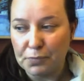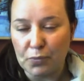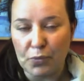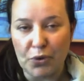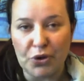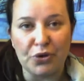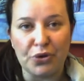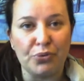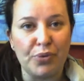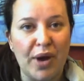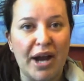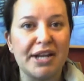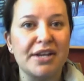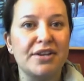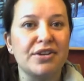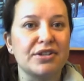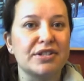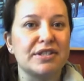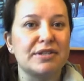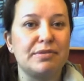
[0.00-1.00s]
When you're
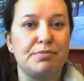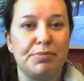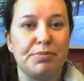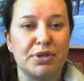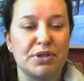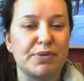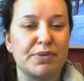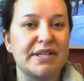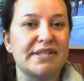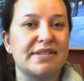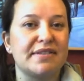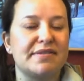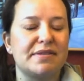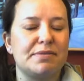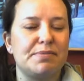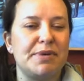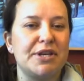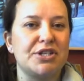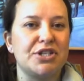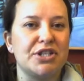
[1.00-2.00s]
writing your persuasive
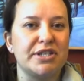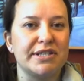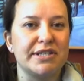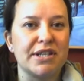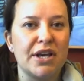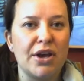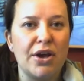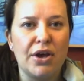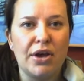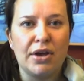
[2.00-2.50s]
speeches,